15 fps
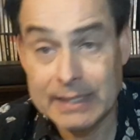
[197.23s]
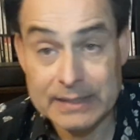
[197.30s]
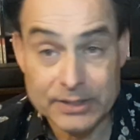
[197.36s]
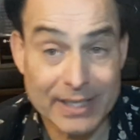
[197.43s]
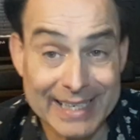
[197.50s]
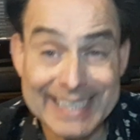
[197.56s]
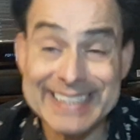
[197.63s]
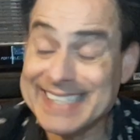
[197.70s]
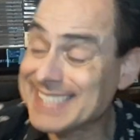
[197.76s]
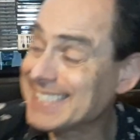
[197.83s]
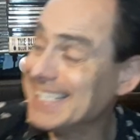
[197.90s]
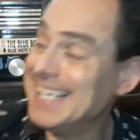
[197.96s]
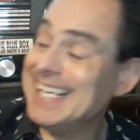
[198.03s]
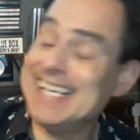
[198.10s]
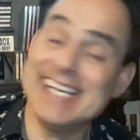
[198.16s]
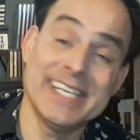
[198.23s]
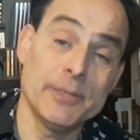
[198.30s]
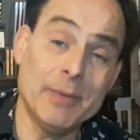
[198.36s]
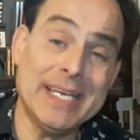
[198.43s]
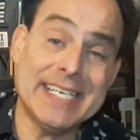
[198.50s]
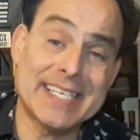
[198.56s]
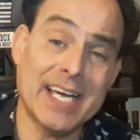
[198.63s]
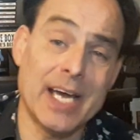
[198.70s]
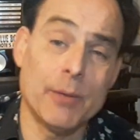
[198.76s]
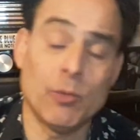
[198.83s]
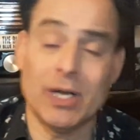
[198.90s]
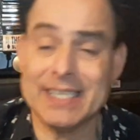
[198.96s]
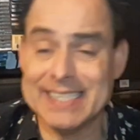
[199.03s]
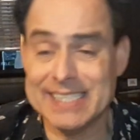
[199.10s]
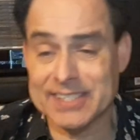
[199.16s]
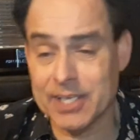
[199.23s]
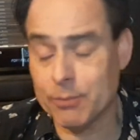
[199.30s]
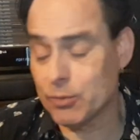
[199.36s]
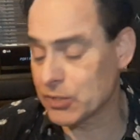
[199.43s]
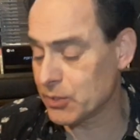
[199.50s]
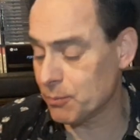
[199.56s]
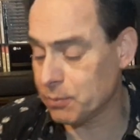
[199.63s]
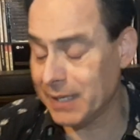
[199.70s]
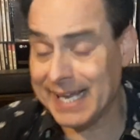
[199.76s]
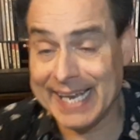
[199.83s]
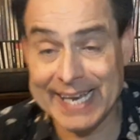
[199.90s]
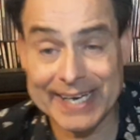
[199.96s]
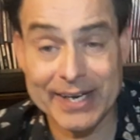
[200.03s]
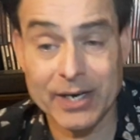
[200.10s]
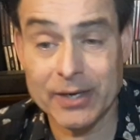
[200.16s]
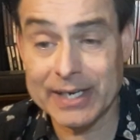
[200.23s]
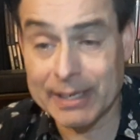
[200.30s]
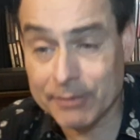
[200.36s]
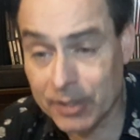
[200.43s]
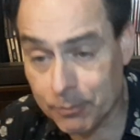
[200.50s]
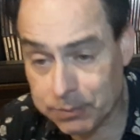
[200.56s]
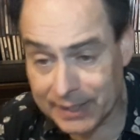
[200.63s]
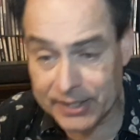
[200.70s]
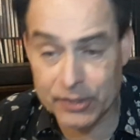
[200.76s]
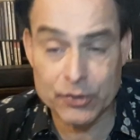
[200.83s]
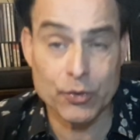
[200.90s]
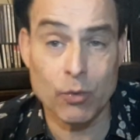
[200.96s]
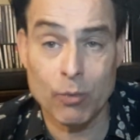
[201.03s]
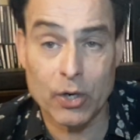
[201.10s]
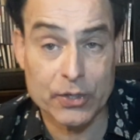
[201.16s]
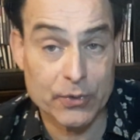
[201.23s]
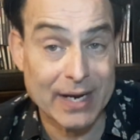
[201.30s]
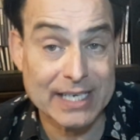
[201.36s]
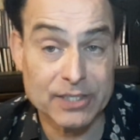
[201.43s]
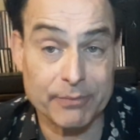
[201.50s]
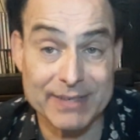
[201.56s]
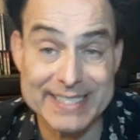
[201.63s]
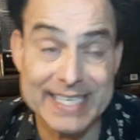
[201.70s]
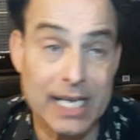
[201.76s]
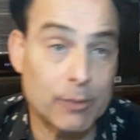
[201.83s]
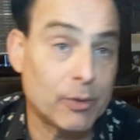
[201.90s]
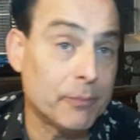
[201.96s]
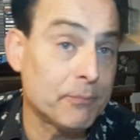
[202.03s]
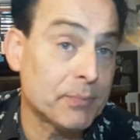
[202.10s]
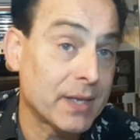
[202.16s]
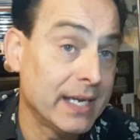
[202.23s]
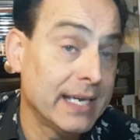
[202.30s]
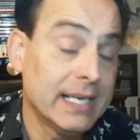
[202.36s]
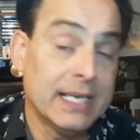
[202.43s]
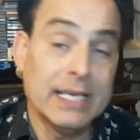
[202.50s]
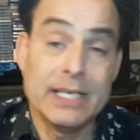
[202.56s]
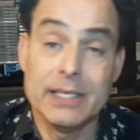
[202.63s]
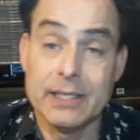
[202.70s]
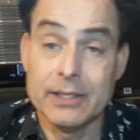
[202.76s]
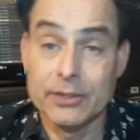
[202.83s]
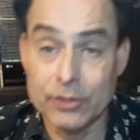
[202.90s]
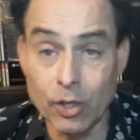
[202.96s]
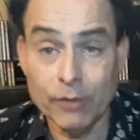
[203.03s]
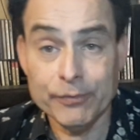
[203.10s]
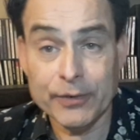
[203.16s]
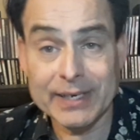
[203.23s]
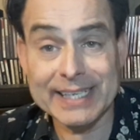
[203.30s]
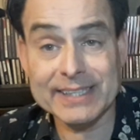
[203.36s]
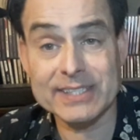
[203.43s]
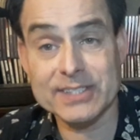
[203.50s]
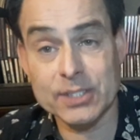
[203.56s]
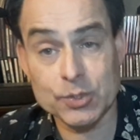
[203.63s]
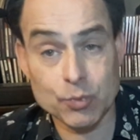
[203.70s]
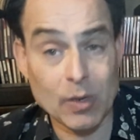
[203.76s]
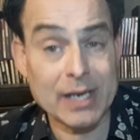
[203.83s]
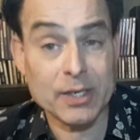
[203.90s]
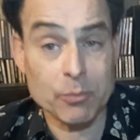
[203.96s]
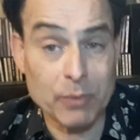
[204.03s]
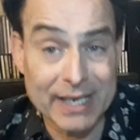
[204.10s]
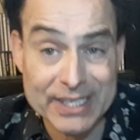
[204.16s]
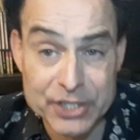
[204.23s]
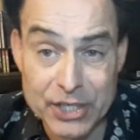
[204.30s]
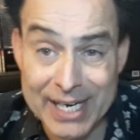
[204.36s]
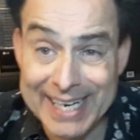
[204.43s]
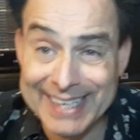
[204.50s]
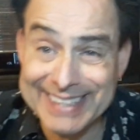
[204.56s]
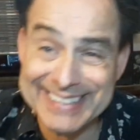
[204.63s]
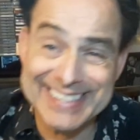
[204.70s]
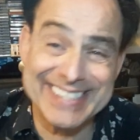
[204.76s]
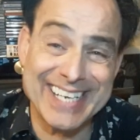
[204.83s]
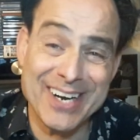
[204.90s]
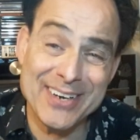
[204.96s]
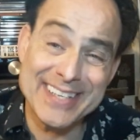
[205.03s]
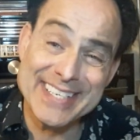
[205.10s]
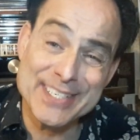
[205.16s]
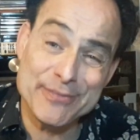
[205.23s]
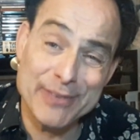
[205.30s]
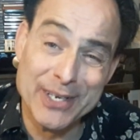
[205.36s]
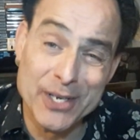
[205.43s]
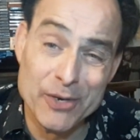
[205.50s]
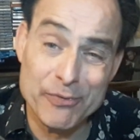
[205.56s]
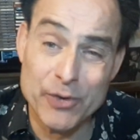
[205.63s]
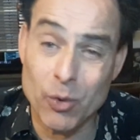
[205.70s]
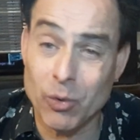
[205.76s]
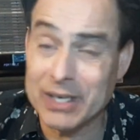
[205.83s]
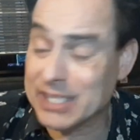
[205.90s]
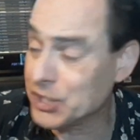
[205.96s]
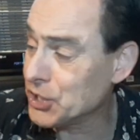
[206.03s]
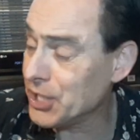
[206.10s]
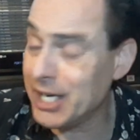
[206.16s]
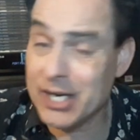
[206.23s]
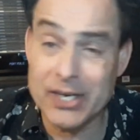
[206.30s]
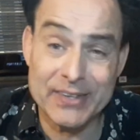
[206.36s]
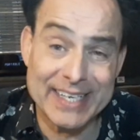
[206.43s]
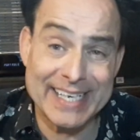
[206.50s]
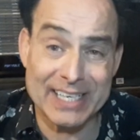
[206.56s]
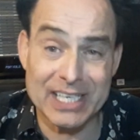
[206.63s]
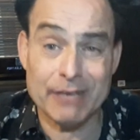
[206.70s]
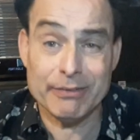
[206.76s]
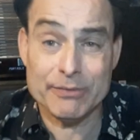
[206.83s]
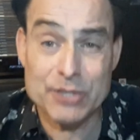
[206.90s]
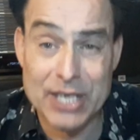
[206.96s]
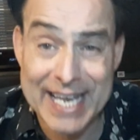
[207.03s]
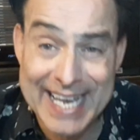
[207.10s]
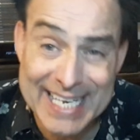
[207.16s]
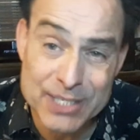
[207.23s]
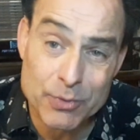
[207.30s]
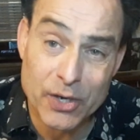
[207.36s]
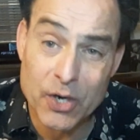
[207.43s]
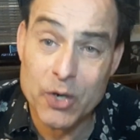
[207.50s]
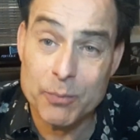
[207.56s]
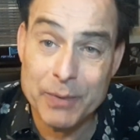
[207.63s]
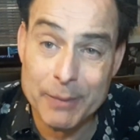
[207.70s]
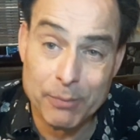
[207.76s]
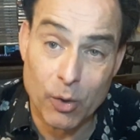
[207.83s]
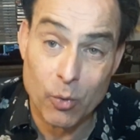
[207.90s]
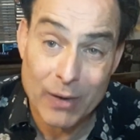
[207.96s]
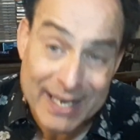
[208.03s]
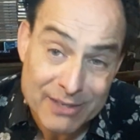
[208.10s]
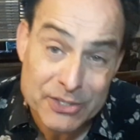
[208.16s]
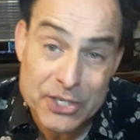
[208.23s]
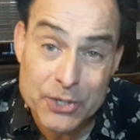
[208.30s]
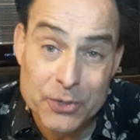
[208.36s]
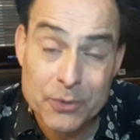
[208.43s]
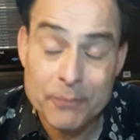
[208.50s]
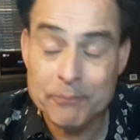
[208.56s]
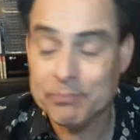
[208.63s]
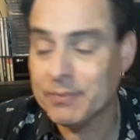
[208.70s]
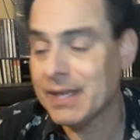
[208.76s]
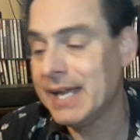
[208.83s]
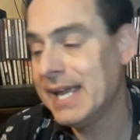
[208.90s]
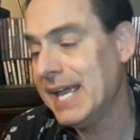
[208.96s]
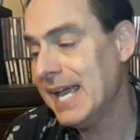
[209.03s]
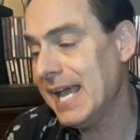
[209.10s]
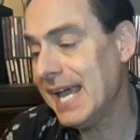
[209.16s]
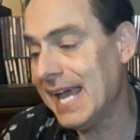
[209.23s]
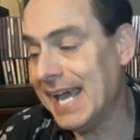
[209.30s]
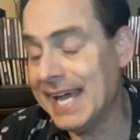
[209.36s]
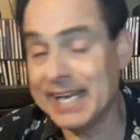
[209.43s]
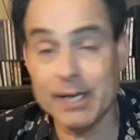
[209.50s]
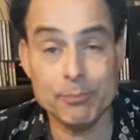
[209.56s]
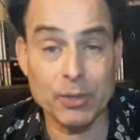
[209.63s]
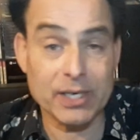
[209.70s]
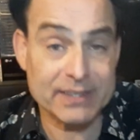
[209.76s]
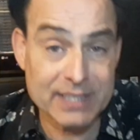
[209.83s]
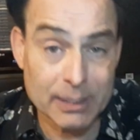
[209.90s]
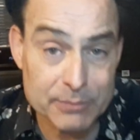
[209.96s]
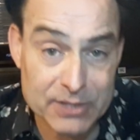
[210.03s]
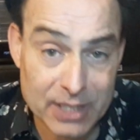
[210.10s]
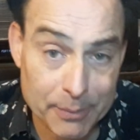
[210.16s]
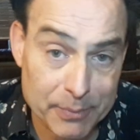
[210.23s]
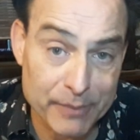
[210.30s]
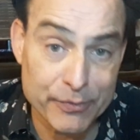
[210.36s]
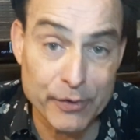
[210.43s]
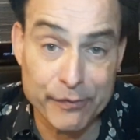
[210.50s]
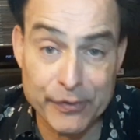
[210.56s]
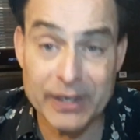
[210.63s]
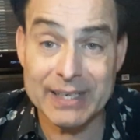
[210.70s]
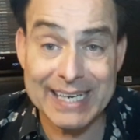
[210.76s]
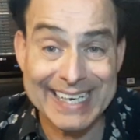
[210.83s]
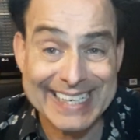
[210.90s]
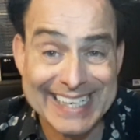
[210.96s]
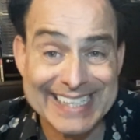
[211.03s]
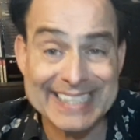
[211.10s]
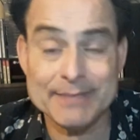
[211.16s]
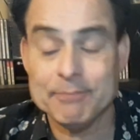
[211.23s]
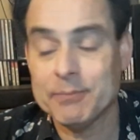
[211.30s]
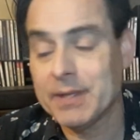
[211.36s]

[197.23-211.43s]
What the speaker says: I'd like to say, in the meantime, while these numbers are playing here, and I'm going to play you two more tracks from this album, don't forget to subscribe to my channel, share this video if you want to share the love of jazz with other people around you, and put a thumbs up if you feel like it.